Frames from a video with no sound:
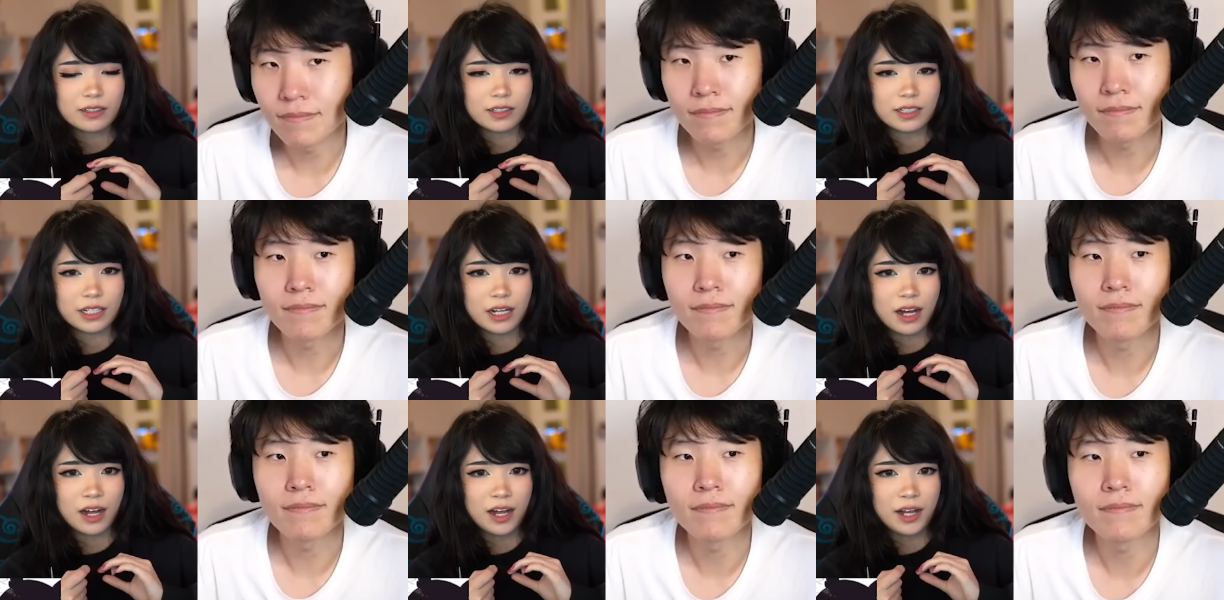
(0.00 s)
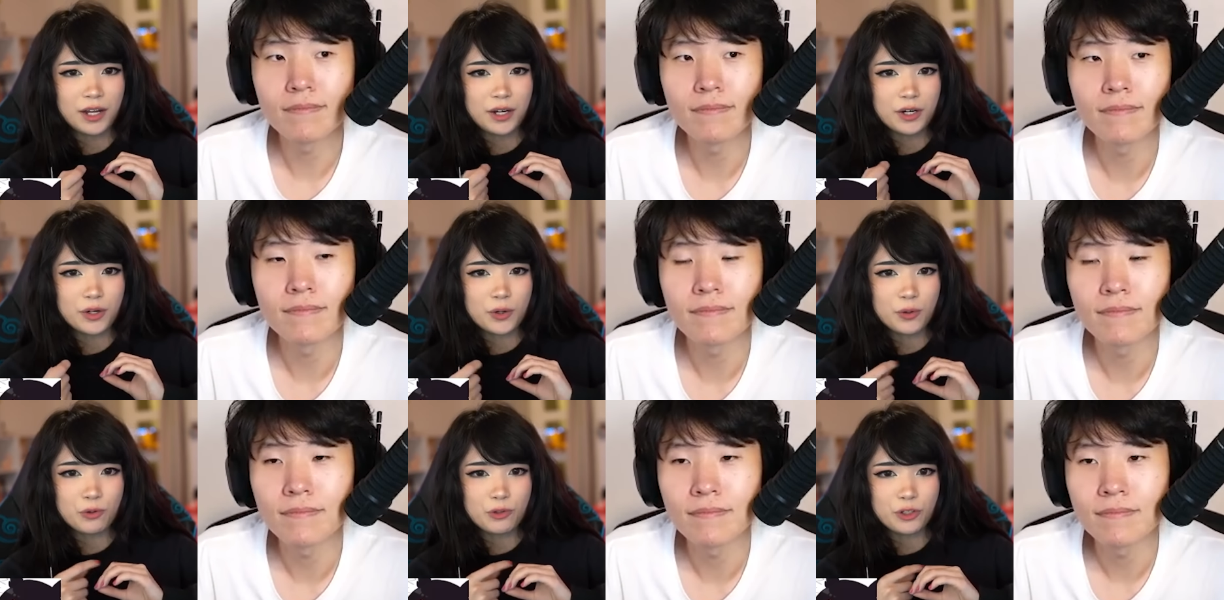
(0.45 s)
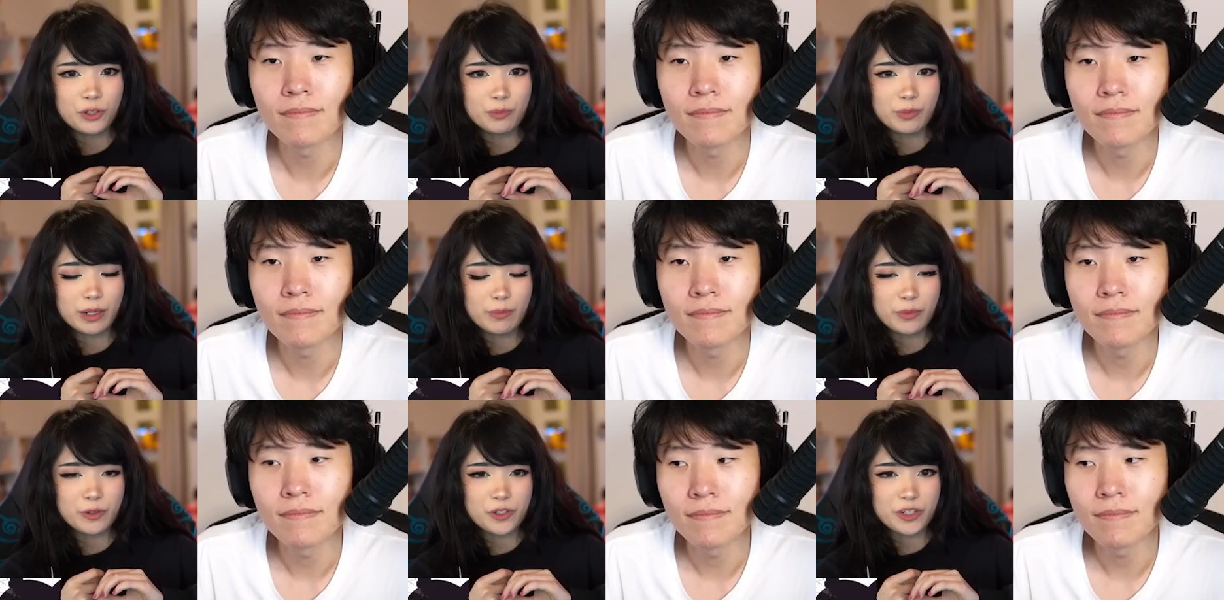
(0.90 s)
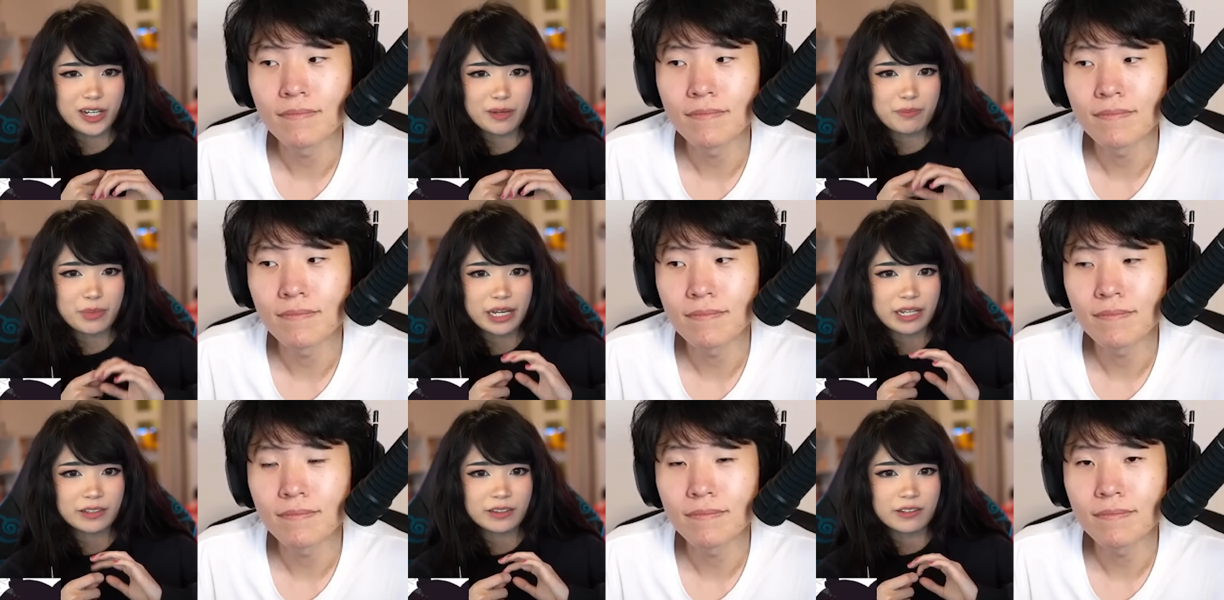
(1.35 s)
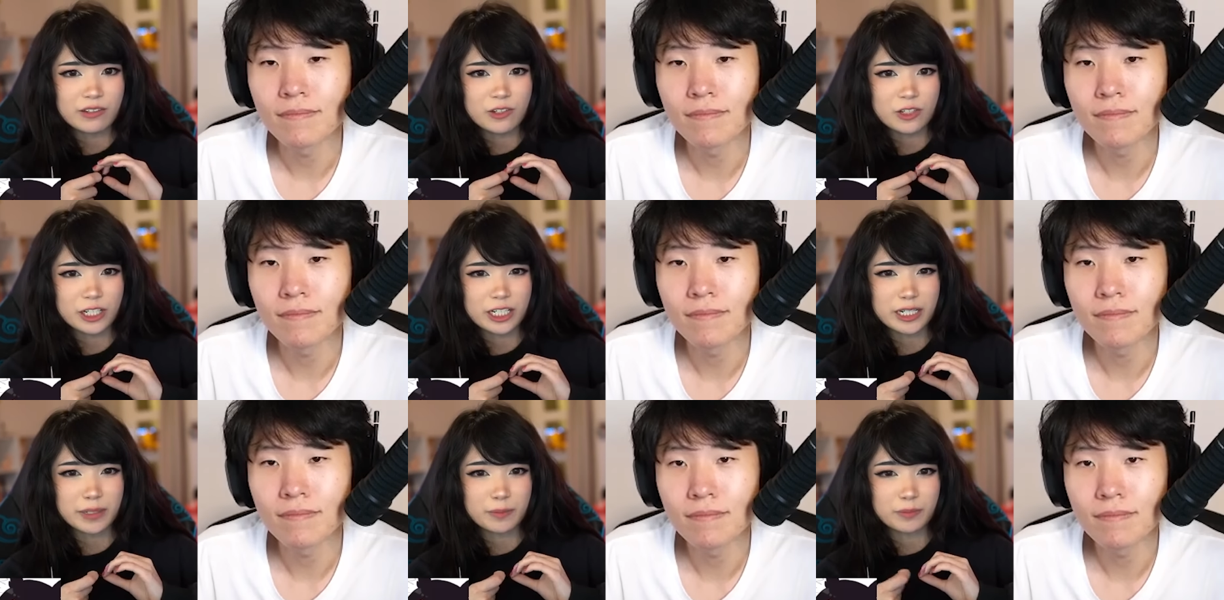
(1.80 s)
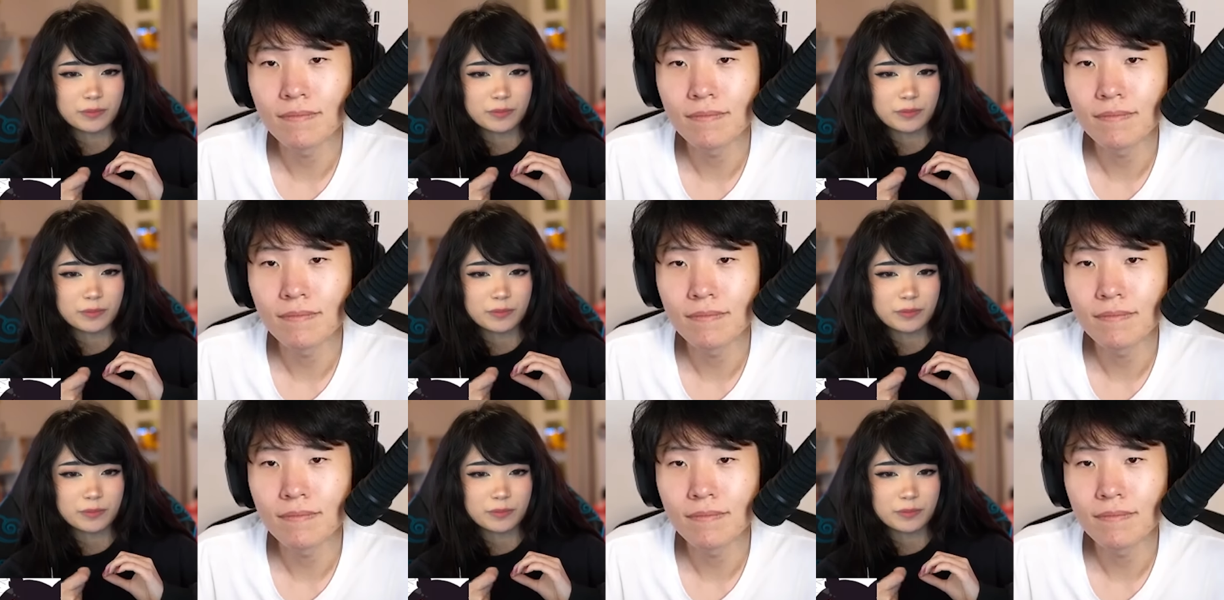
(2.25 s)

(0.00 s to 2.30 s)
Speaker 1: non-owner members get paid the same.